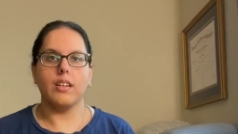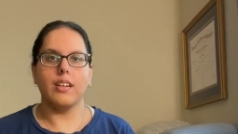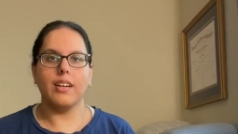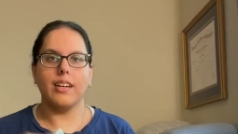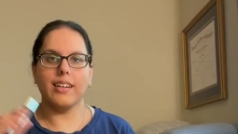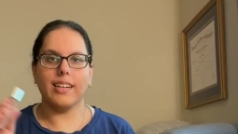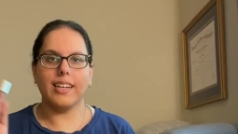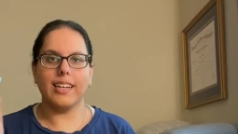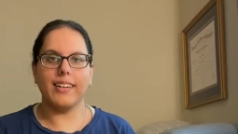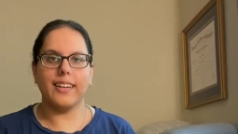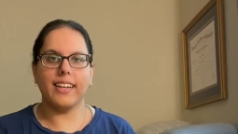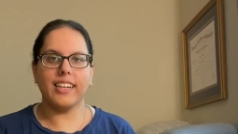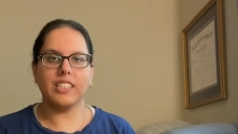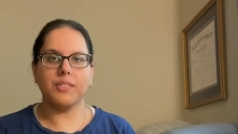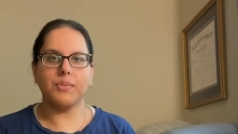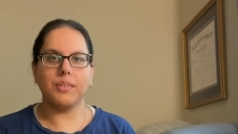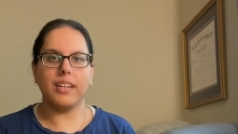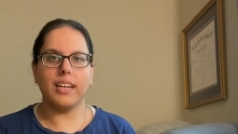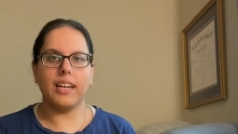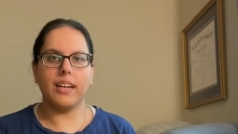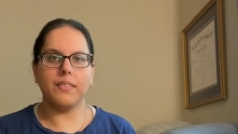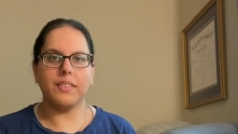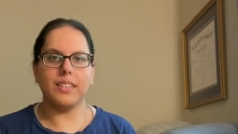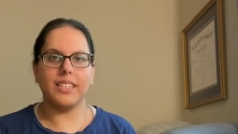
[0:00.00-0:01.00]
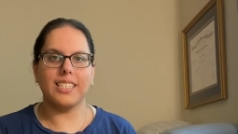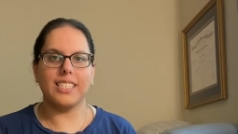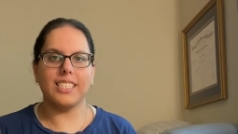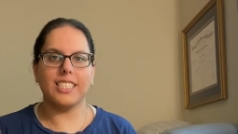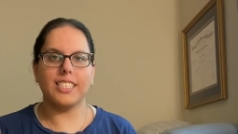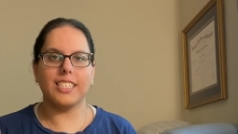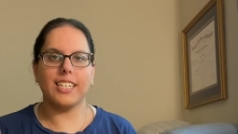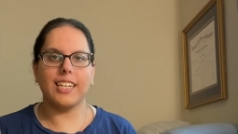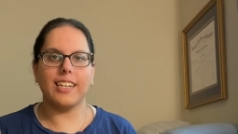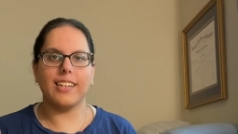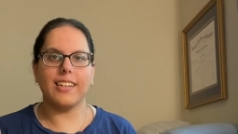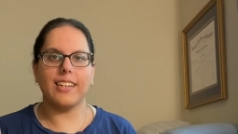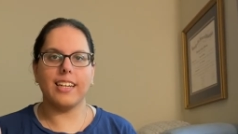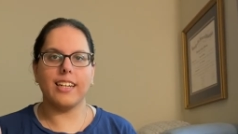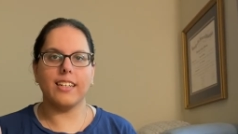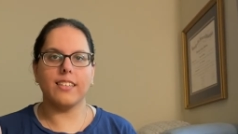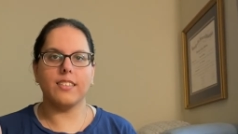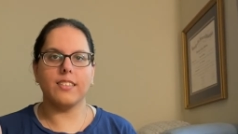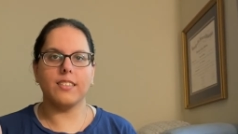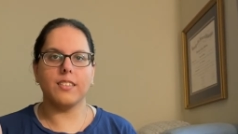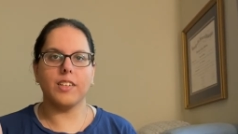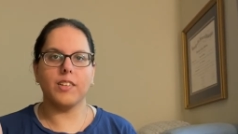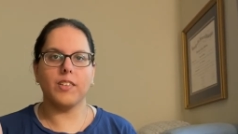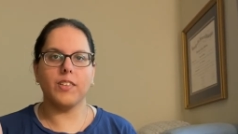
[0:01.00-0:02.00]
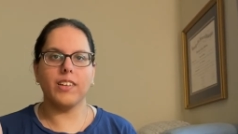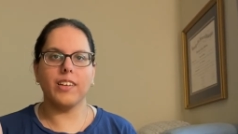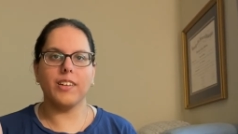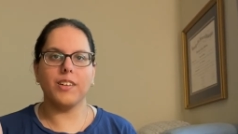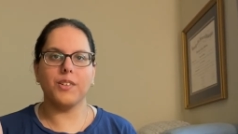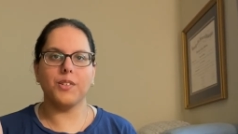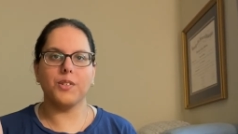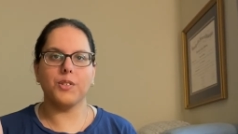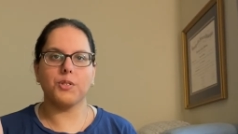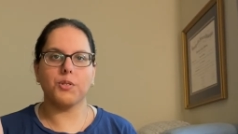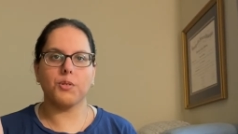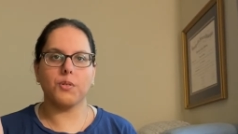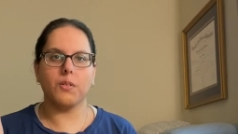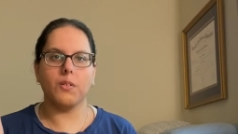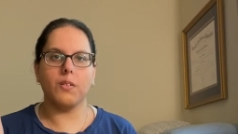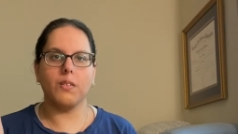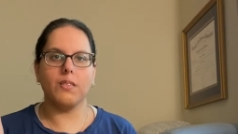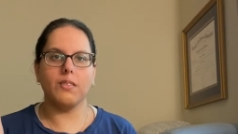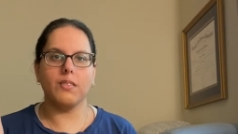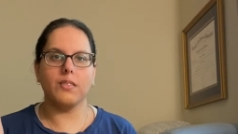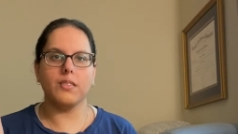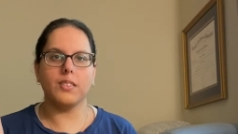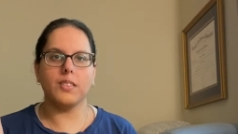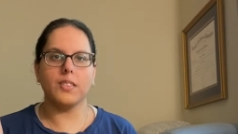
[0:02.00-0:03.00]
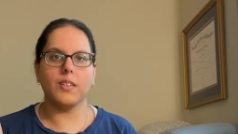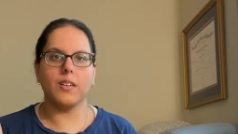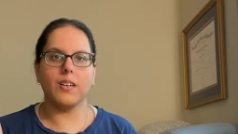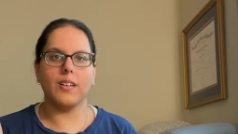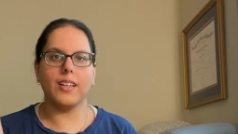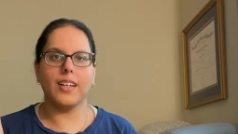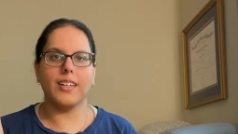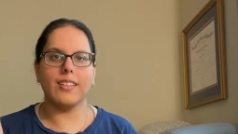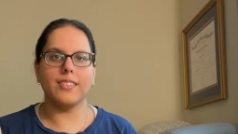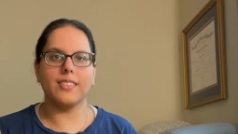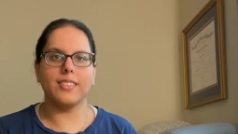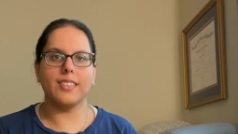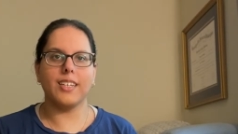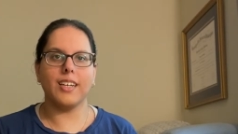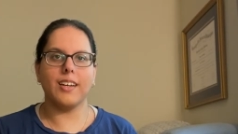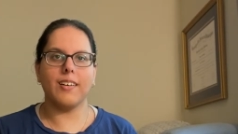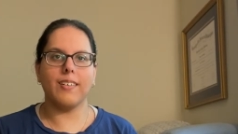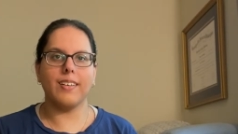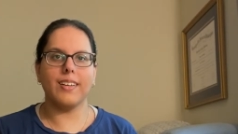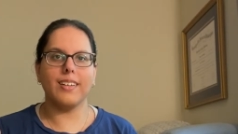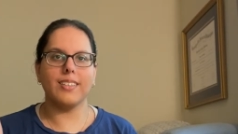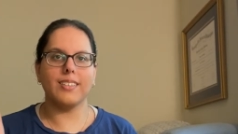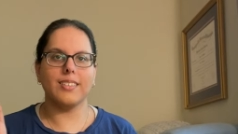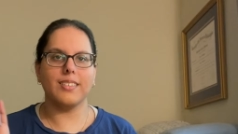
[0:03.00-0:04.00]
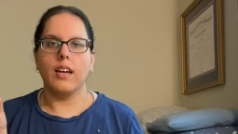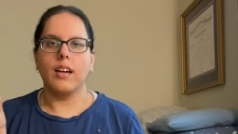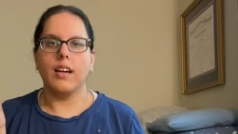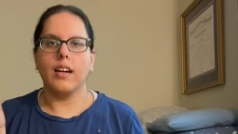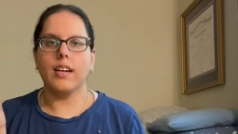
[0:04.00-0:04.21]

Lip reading: Okay, next we have this shade. It's Nearly Neutral. So let's see how it is.